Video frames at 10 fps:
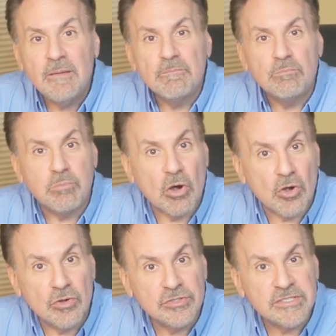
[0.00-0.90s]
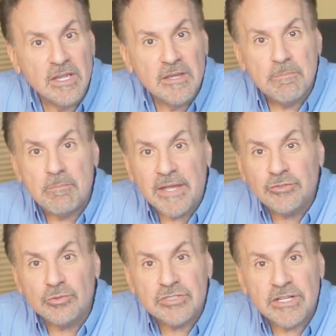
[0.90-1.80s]
burns,
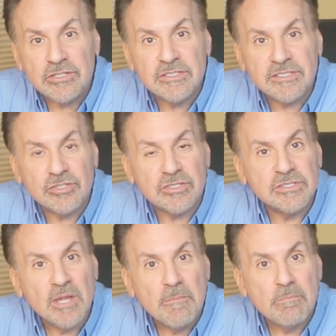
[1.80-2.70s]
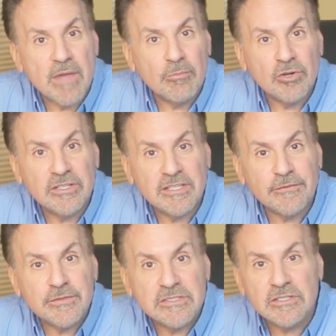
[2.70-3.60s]
mental changes such as memory
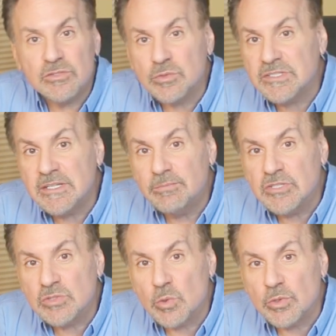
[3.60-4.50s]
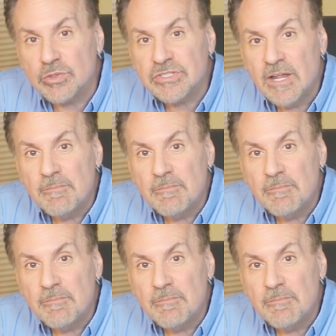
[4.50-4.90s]
deficits or sleep disorders,